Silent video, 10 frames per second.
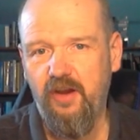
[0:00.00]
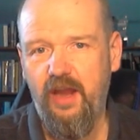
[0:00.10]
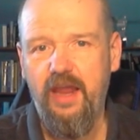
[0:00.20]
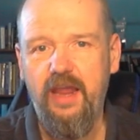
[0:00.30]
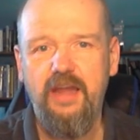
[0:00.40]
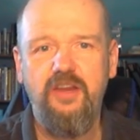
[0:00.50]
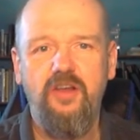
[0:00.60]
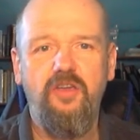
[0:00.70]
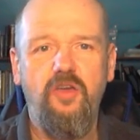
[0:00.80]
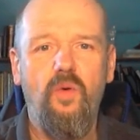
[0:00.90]
and
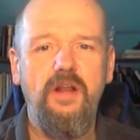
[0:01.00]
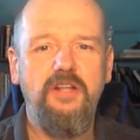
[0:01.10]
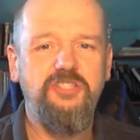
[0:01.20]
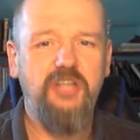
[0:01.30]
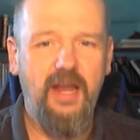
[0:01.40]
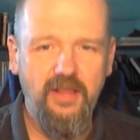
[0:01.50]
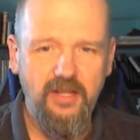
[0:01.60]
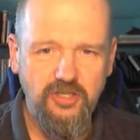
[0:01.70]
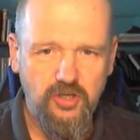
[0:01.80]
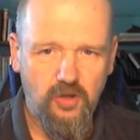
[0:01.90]
you want to
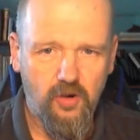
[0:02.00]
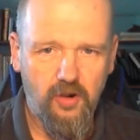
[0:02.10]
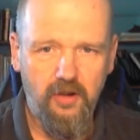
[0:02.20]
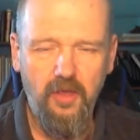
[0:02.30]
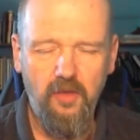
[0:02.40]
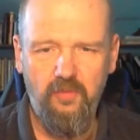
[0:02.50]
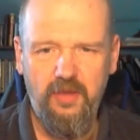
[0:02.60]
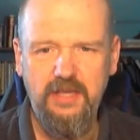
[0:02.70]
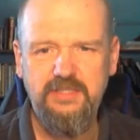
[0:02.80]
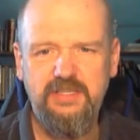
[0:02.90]
challenge your
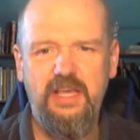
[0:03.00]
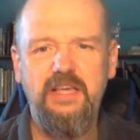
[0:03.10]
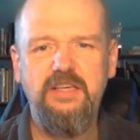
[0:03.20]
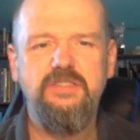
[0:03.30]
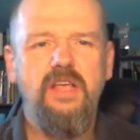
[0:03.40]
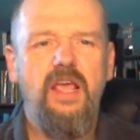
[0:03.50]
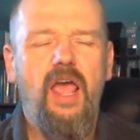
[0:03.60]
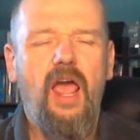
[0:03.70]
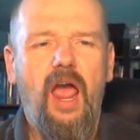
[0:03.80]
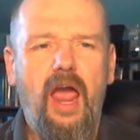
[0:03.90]
PCs,
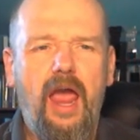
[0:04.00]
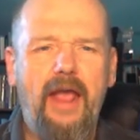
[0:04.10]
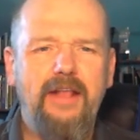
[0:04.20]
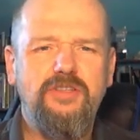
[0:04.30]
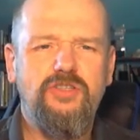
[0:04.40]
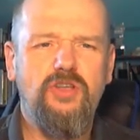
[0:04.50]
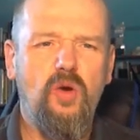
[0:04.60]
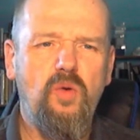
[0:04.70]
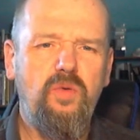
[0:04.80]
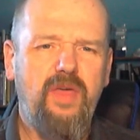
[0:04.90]
and
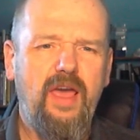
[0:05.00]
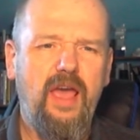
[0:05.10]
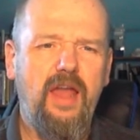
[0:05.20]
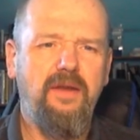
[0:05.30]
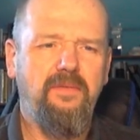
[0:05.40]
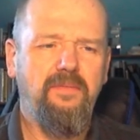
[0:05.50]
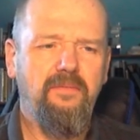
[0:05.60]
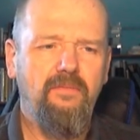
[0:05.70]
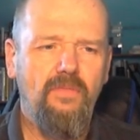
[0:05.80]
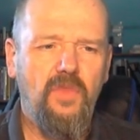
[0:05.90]
so then
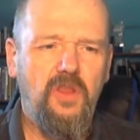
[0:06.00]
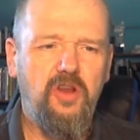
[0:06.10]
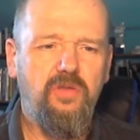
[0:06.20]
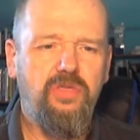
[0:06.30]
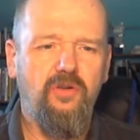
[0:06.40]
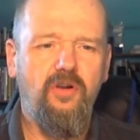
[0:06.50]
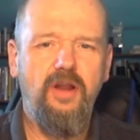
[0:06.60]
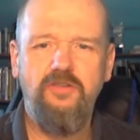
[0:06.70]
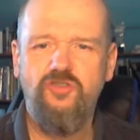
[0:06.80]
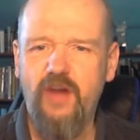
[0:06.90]
you're
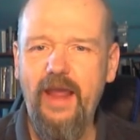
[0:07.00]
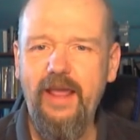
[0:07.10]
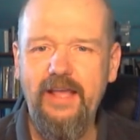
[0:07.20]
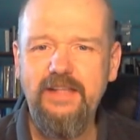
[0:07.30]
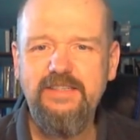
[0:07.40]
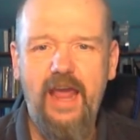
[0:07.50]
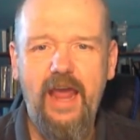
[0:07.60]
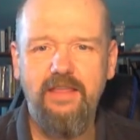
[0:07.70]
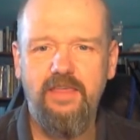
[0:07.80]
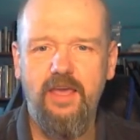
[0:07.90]
throwing dragons
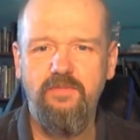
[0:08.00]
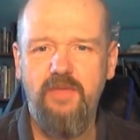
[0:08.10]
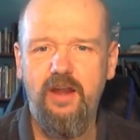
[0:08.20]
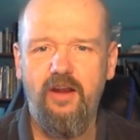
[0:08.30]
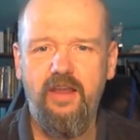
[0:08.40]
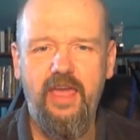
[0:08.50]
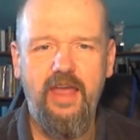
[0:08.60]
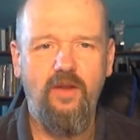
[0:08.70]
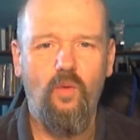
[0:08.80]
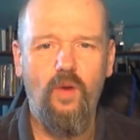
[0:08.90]
at them that are
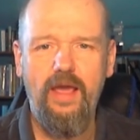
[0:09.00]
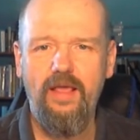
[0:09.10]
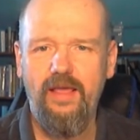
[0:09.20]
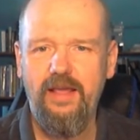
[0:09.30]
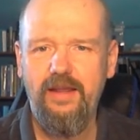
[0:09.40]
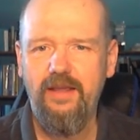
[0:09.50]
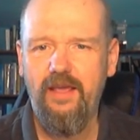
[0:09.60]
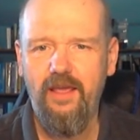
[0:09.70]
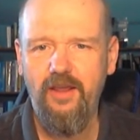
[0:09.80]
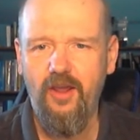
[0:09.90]
getting waylaid,
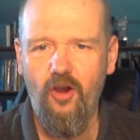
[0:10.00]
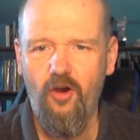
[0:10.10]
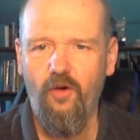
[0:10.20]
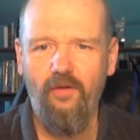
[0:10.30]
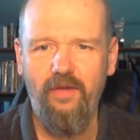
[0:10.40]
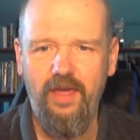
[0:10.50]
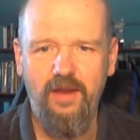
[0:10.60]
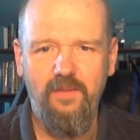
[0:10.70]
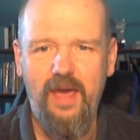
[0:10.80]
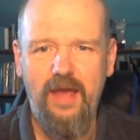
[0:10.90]

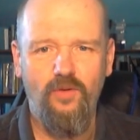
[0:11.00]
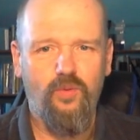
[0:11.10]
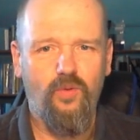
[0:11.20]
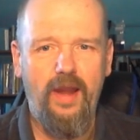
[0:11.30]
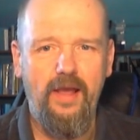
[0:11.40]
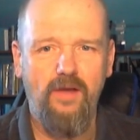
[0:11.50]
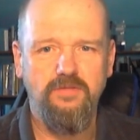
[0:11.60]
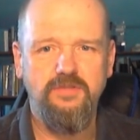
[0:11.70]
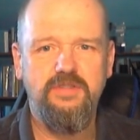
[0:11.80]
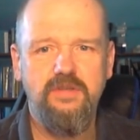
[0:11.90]
in a matter of
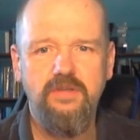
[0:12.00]
rounds.